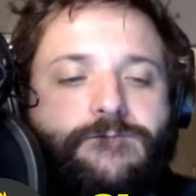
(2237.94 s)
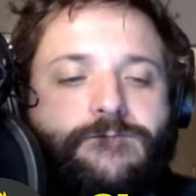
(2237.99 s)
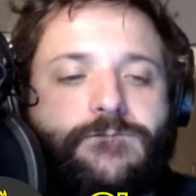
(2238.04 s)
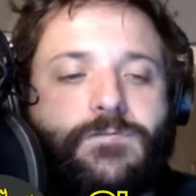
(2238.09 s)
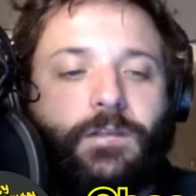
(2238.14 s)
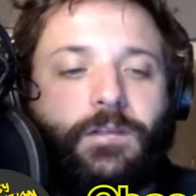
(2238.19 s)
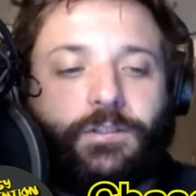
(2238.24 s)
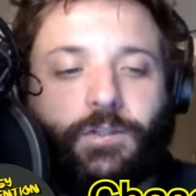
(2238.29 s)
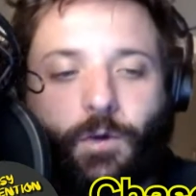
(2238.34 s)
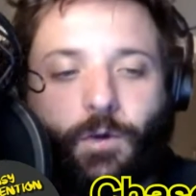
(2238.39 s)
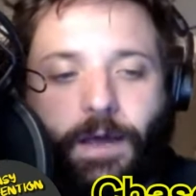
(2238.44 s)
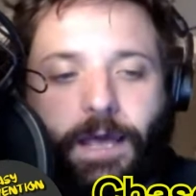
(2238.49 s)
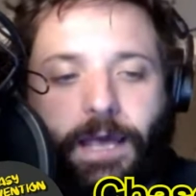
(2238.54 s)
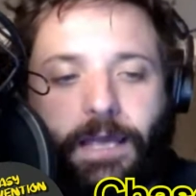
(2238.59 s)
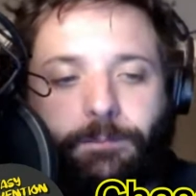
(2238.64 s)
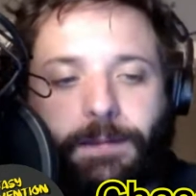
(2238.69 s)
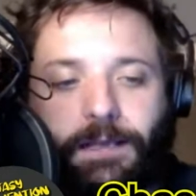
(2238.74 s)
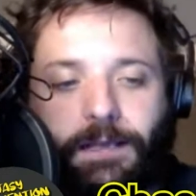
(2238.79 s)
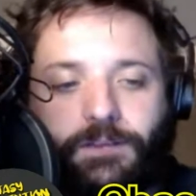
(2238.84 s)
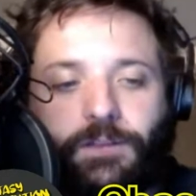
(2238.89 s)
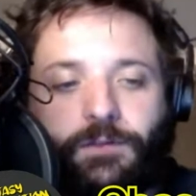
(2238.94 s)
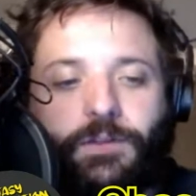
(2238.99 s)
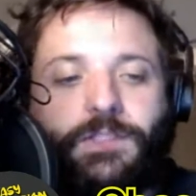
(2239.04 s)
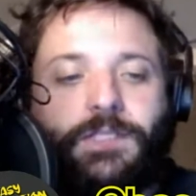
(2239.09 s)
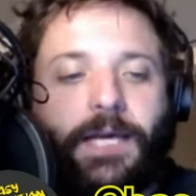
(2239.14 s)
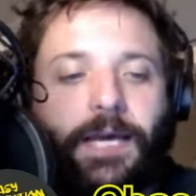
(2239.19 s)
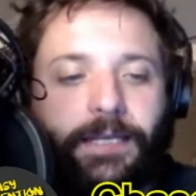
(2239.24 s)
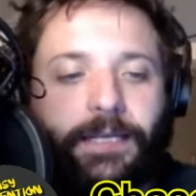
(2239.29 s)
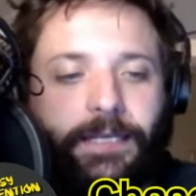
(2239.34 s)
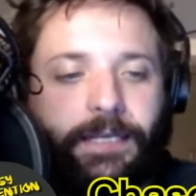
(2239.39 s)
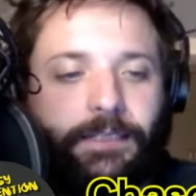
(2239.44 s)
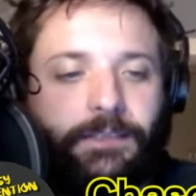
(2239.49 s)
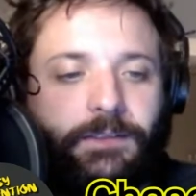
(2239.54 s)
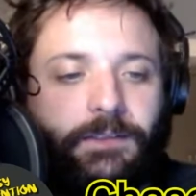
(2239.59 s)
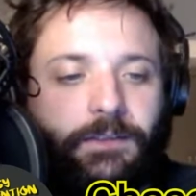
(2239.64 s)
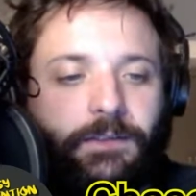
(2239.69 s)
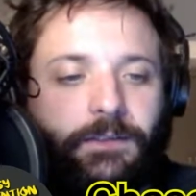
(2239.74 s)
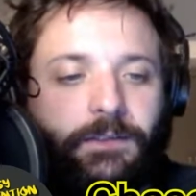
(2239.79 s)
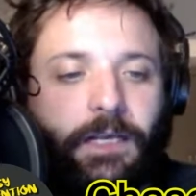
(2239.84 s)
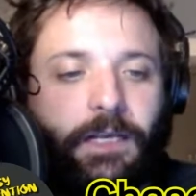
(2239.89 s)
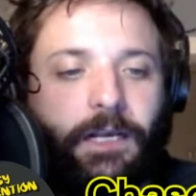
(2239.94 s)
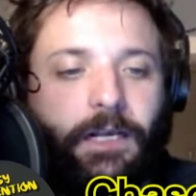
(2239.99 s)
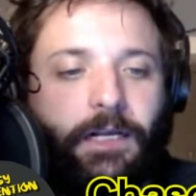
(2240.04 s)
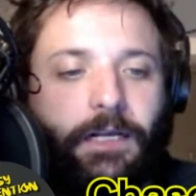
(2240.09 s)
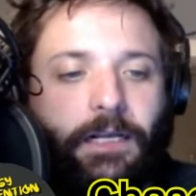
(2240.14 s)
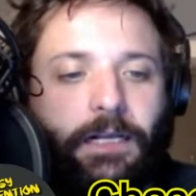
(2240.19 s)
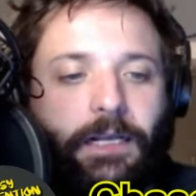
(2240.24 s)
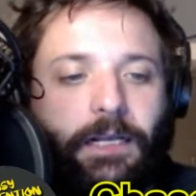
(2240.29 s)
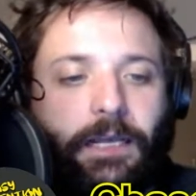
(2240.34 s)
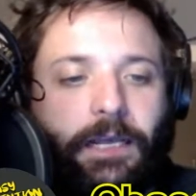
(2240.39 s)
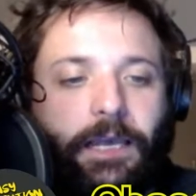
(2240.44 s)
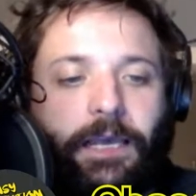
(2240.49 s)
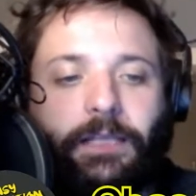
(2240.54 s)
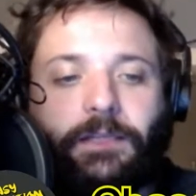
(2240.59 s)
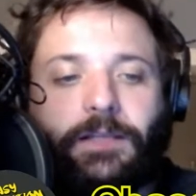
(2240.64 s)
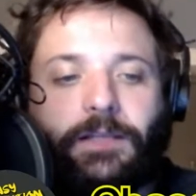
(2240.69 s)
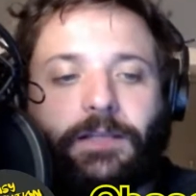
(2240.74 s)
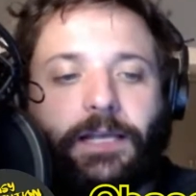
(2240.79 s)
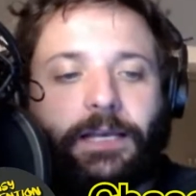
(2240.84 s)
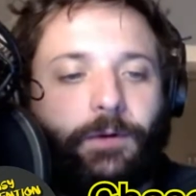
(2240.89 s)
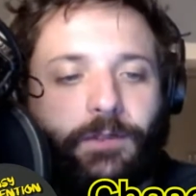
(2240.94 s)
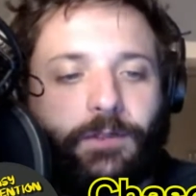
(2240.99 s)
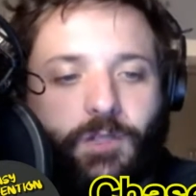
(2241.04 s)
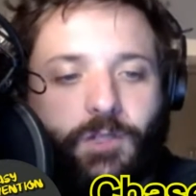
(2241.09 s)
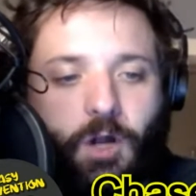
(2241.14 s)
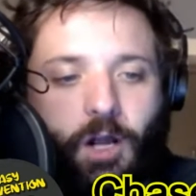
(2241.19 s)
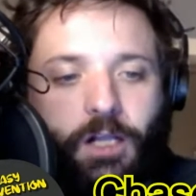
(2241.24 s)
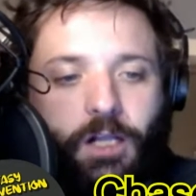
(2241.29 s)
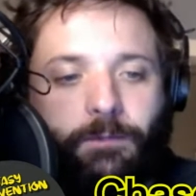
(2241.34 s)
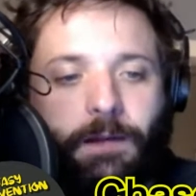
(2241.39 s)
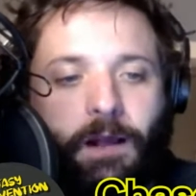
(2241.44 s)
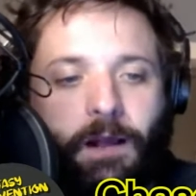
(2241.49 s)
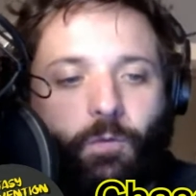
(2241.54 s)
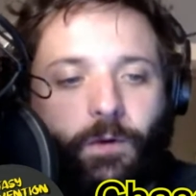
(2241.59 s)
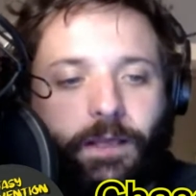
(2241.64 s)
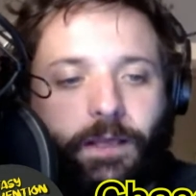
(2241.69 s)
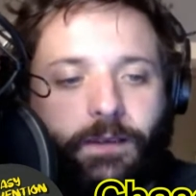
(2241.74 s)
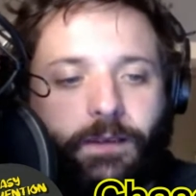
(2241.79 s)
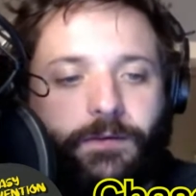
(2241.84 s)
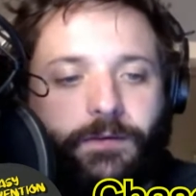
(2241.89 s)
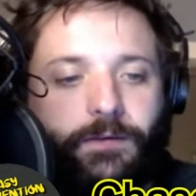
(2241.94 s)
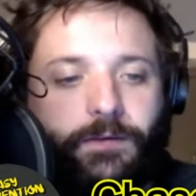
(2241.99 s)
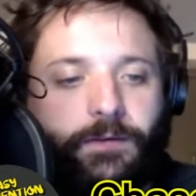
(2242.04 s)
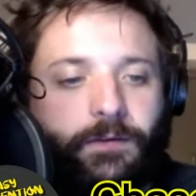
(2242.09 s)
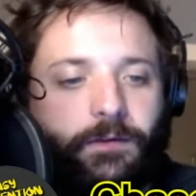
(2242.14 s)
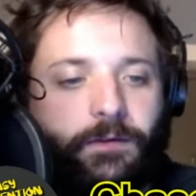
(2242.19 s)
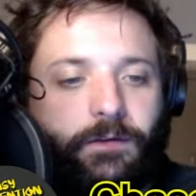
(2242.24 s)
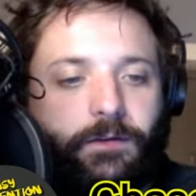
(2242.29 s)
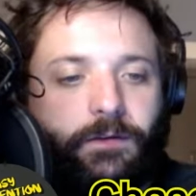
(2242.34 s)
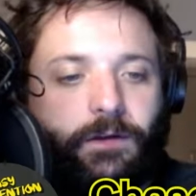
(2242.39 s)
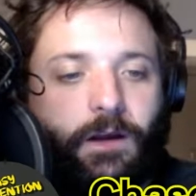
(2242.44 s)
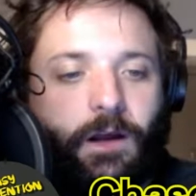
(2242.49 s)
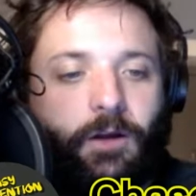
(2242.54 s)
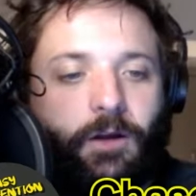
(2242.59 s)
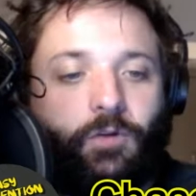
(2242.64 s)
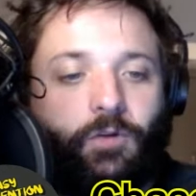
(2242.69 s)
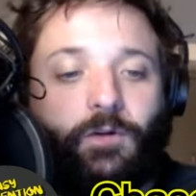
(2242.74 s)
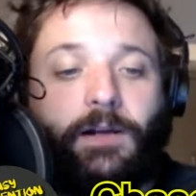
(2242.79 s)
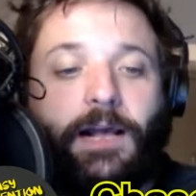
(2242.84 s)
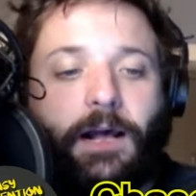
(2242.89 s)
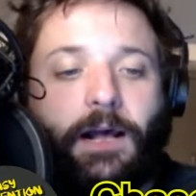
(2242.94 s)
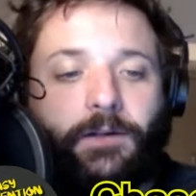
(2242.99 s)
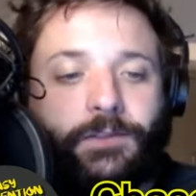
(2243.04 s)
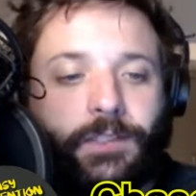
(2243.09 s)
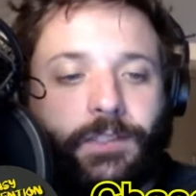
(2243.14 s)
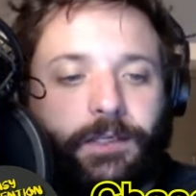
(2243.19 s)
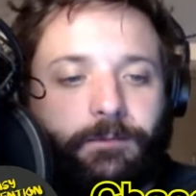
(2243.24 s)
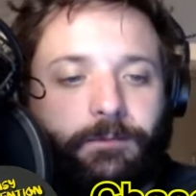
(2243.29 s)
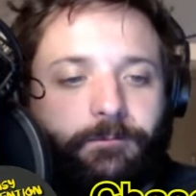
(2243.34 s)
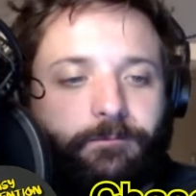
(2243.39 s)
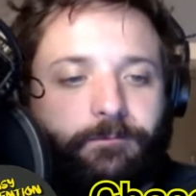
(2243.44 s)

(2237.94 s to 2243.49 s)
let's go ahead and bounce over the tight ends. And like we were talking about with Gronkowski.